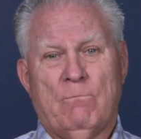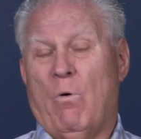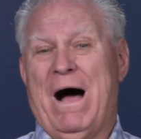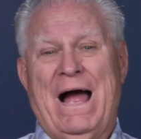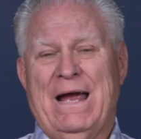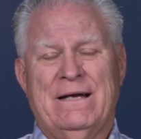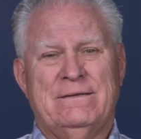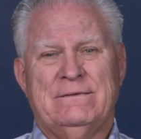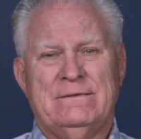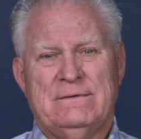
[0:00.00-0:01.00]
Why?
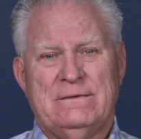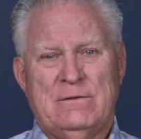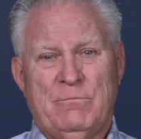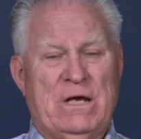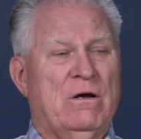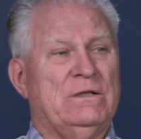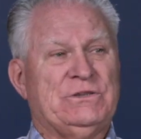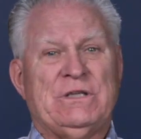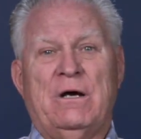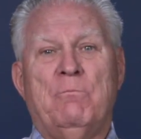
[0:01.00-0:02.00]

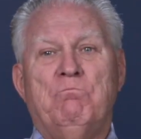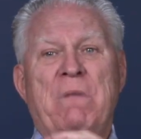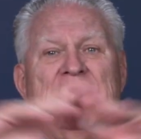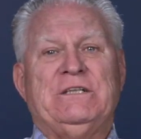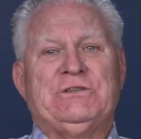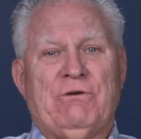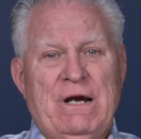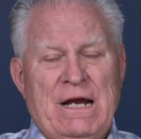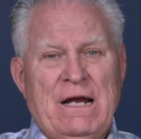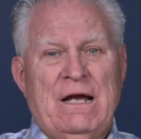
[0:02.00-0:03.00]
Because
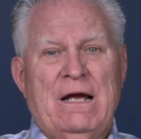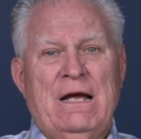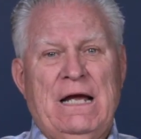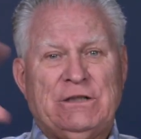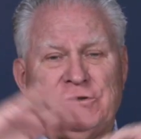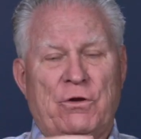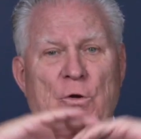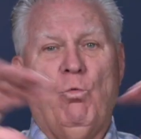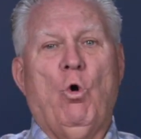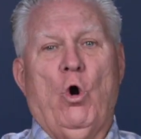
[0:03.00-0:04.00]
ministry is to
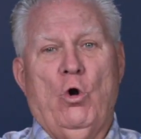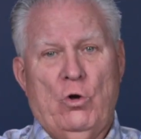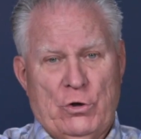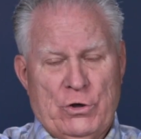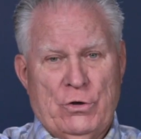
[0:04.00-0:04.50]
the world.